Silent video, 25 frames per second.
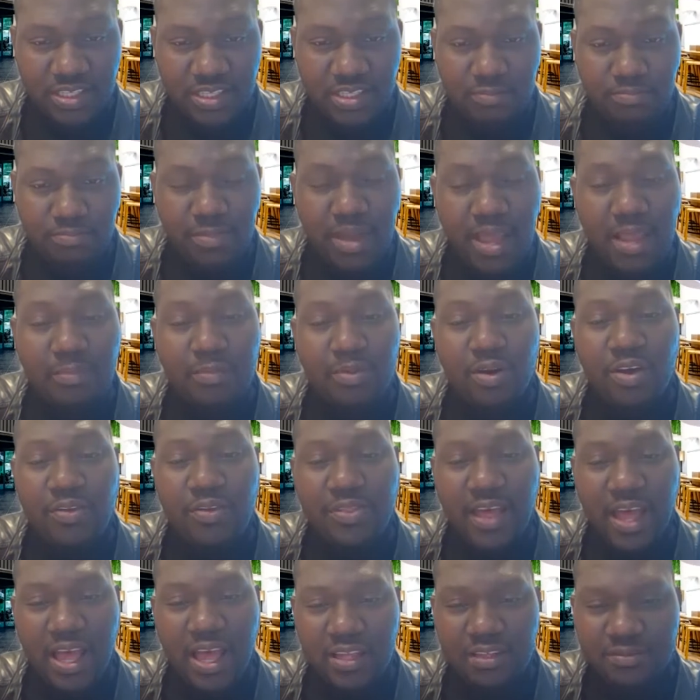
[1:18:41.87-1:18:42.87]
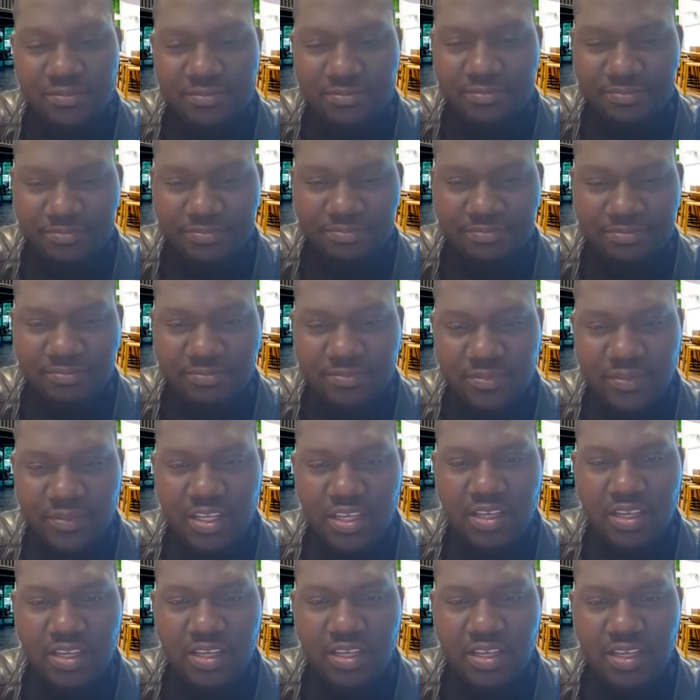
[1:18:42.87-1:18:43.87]
My brother,
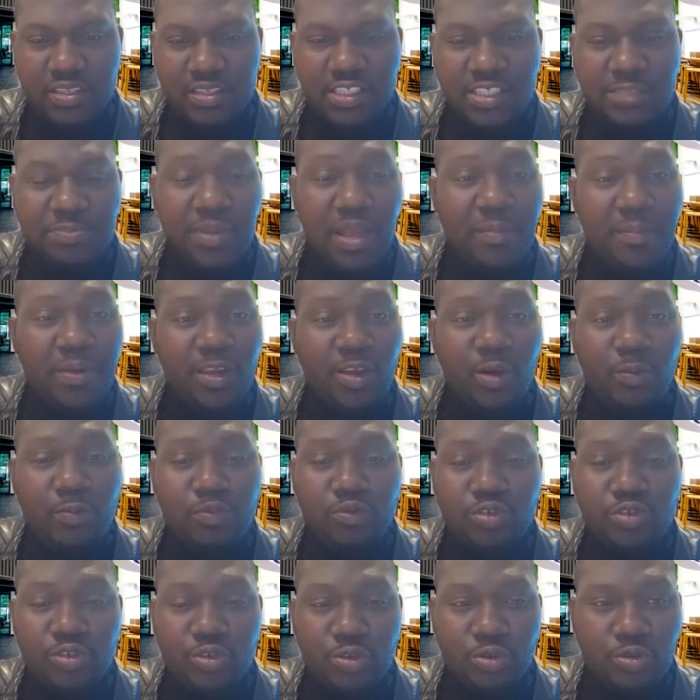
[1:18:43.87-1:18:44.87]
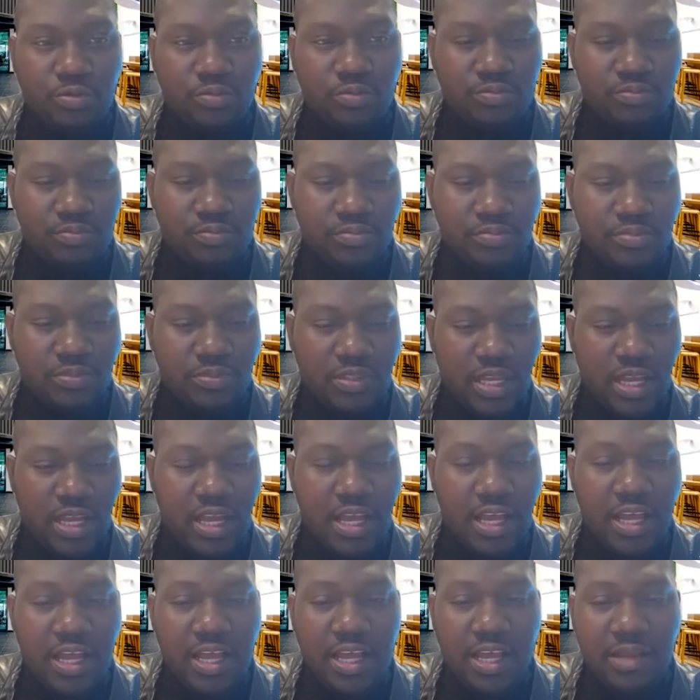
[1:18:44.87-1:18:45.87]
this might be your push.
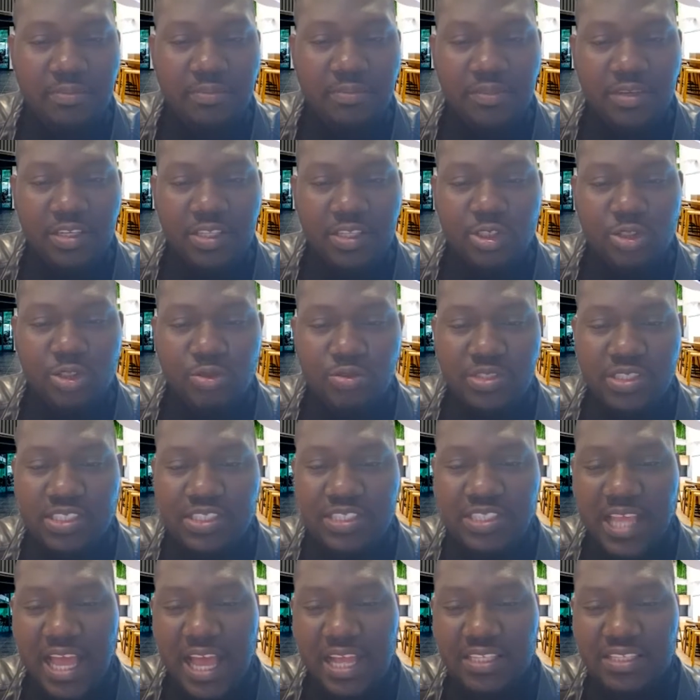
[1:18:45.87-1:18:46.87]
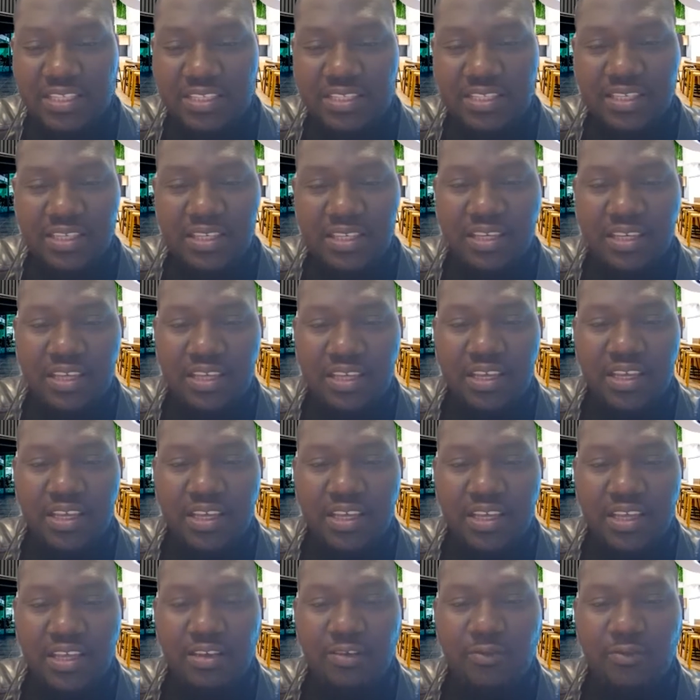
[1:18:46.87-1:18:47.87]
The truth is that
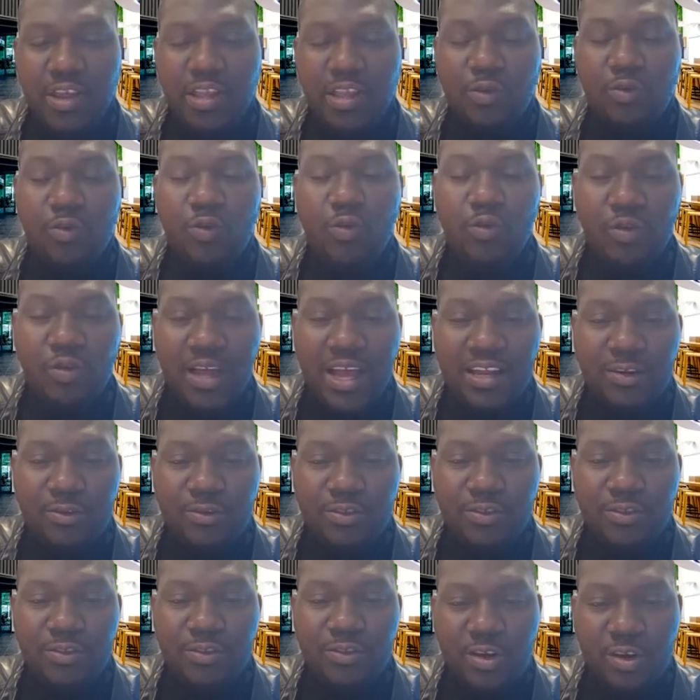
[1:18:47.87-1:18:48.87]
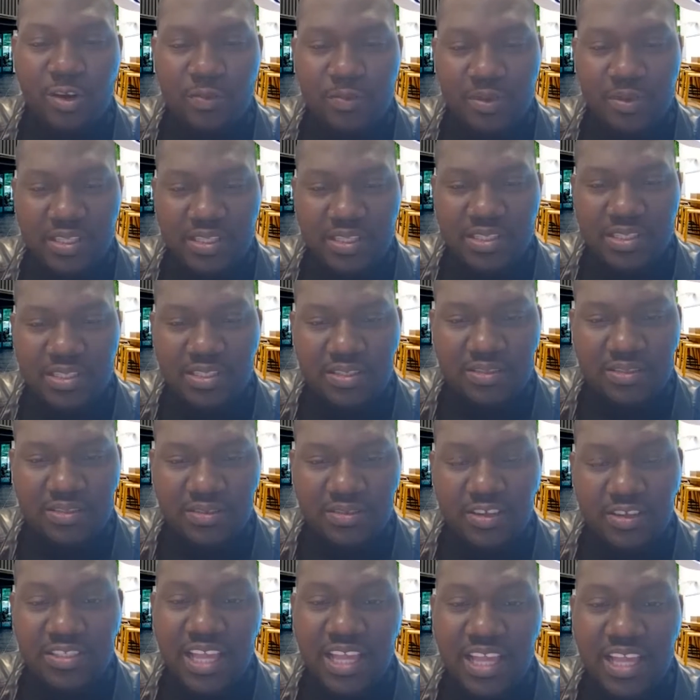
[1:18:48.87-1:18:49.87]
when you look at those companies,
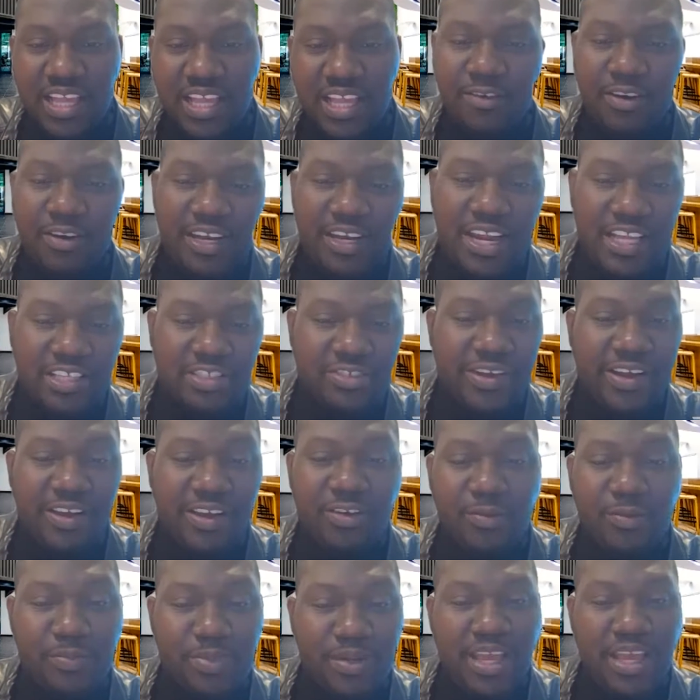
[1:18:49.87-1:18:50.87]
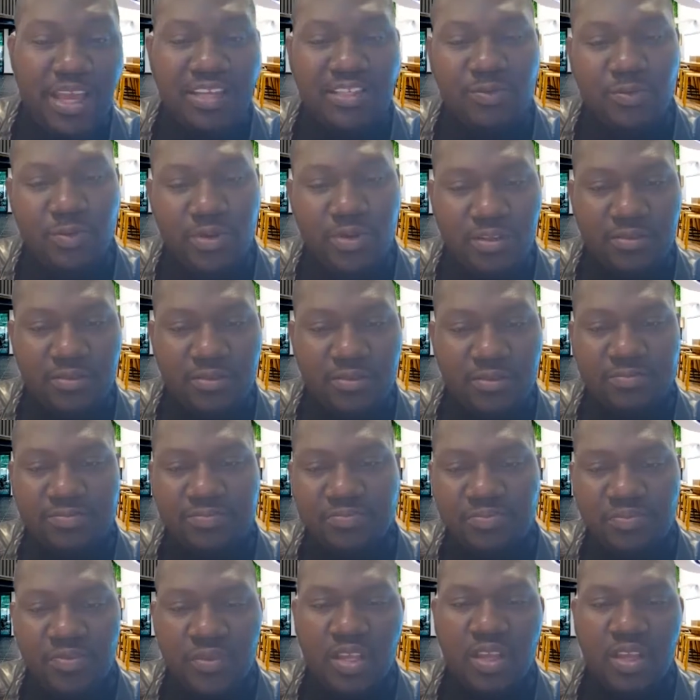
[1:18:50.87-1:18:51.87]
because I run a Nigerian company as well,
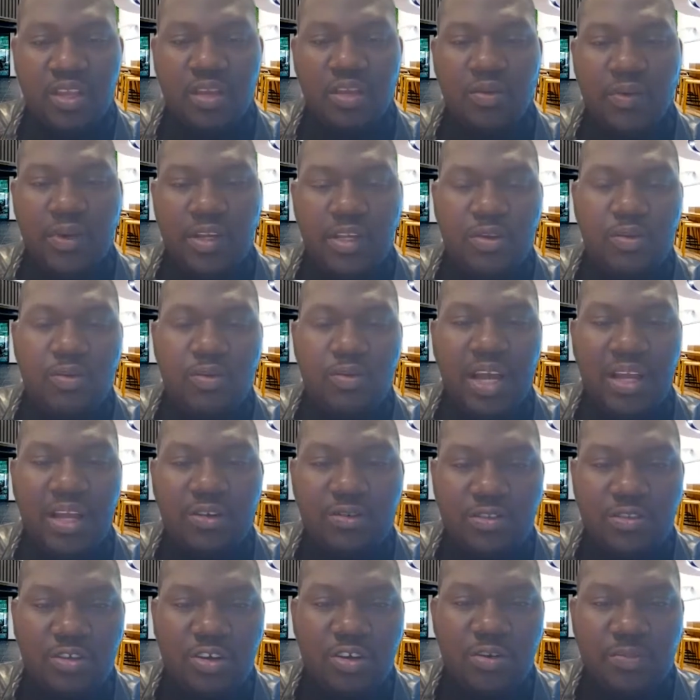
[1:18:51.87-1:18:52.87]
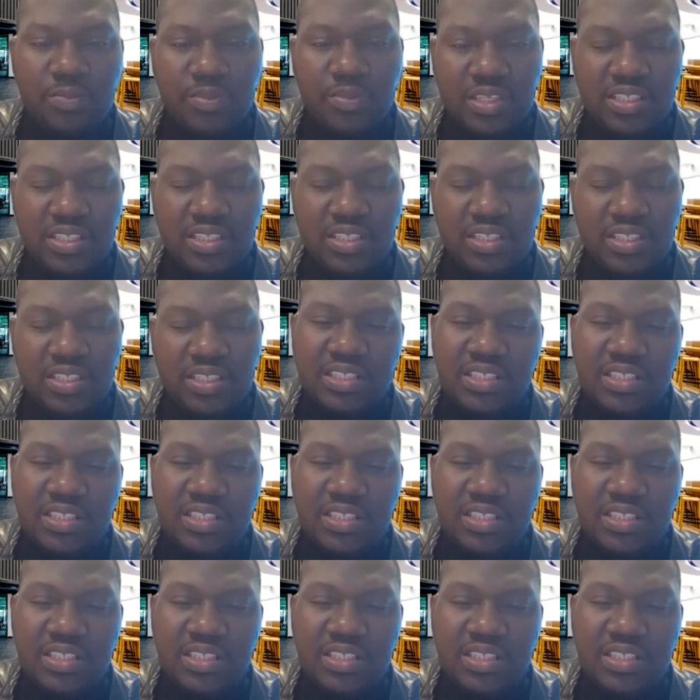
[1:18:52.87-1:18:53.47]
when you look at those companies,